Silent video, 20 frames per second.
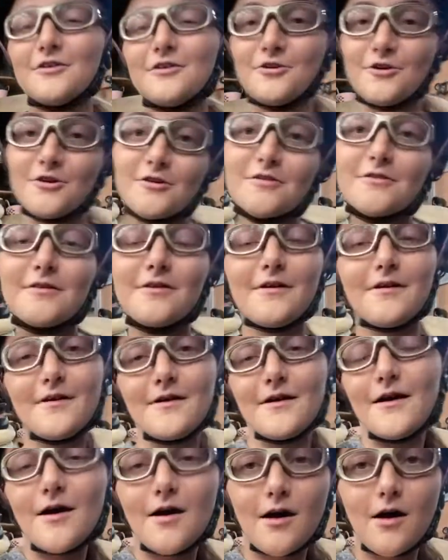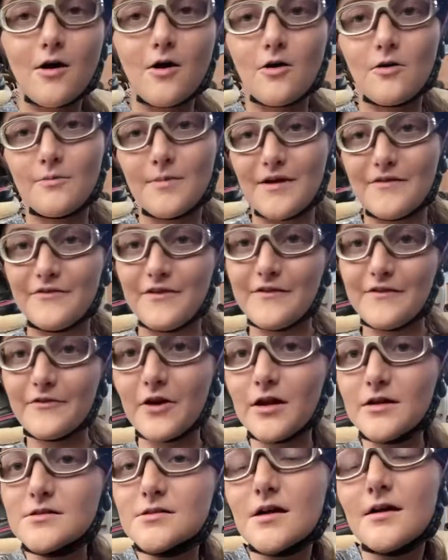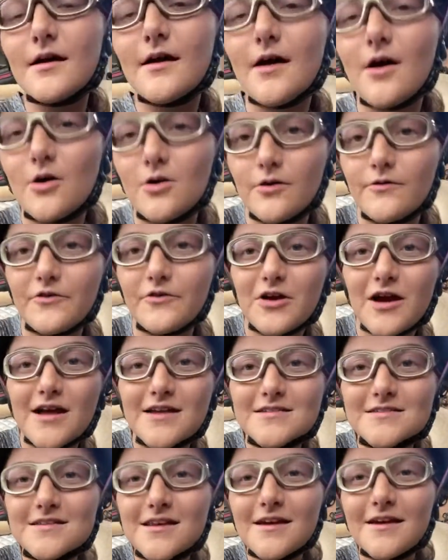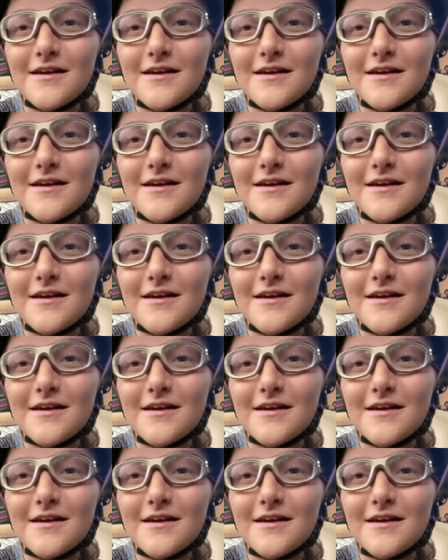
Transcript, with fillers: You're all my favorite. All of you guys.